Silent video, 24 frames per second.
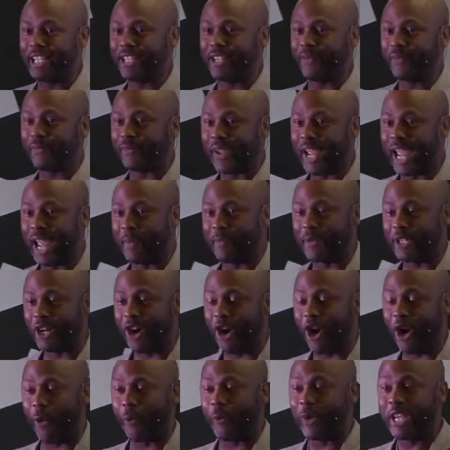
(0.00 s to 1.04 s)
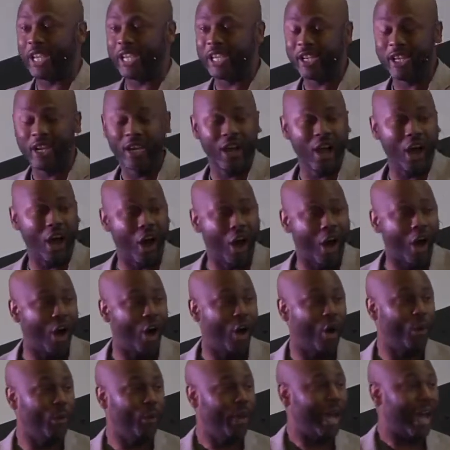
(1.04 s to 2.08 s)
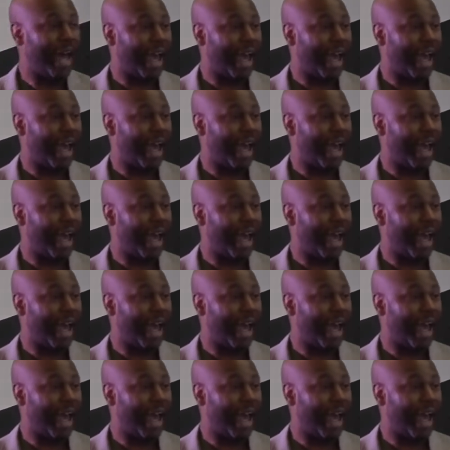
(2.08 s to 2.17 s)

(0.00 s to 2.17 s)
in the family, or we all